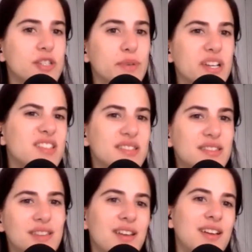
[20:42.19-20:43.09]
Because
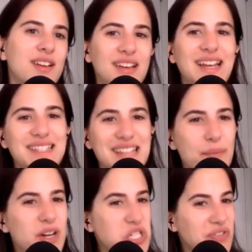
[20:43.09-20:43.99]
is there
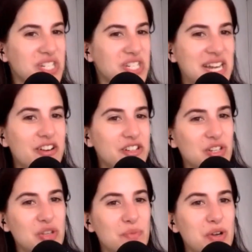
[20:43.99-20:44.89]
much of a deterrent
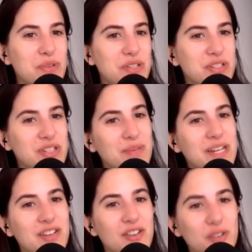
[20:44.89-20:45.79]
at the moment? I
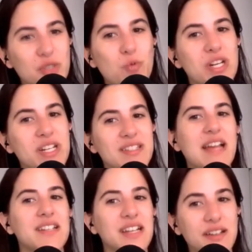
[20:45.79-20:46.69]
mean, to what
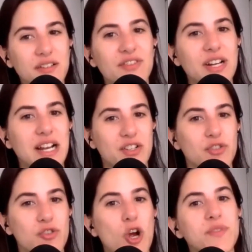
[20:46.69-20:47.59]
extent are financial
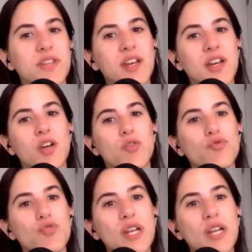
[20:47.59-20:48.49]
crimes
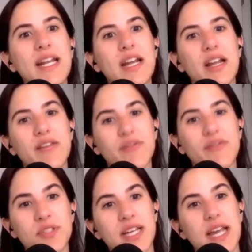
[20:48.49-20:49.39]
really
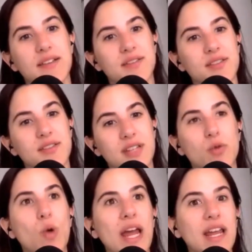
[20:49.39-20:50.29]
enforced against in a
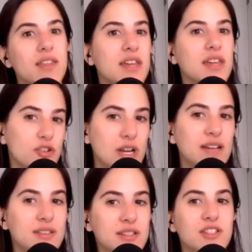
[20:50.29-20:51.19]
way that
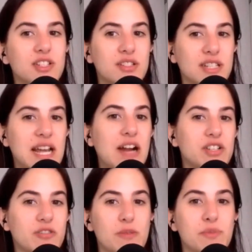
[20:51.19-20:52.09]
creates a deterrent
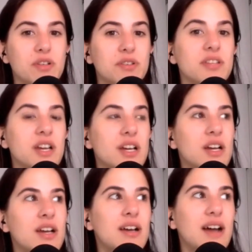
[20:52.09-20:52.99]
to criminals?
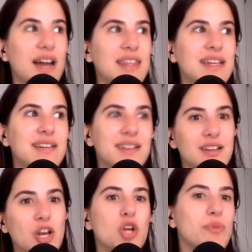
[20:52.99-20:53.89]
I think
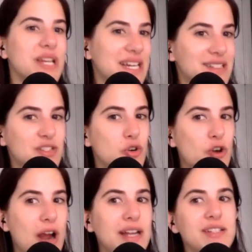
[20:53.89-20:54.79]
globally it's not
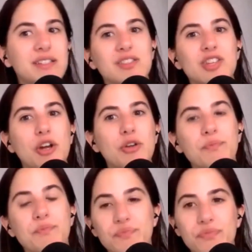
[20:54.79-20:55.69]
great. So
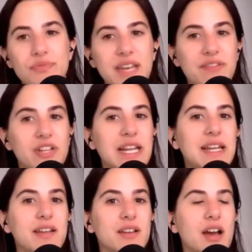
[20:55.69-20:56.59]

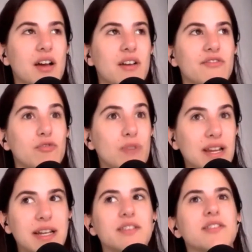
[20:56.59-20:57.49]
definitely for
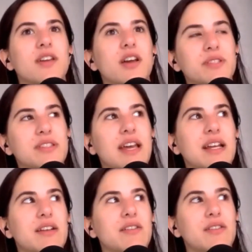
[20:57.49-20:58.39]
regulators, I would
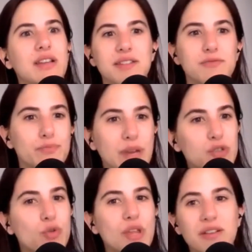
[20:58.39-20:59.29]
say, let's make
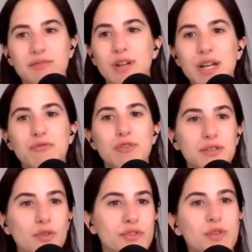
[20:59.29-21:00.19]
sure they're really
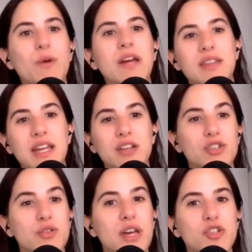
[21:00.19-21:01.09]
resourced in a way they can
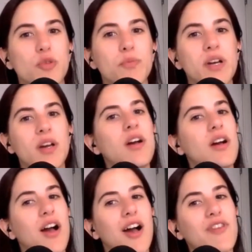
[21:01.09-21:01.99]
do their job
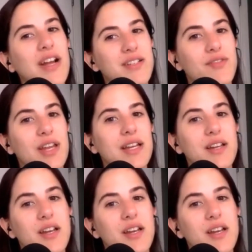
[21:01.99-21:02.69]
effectively.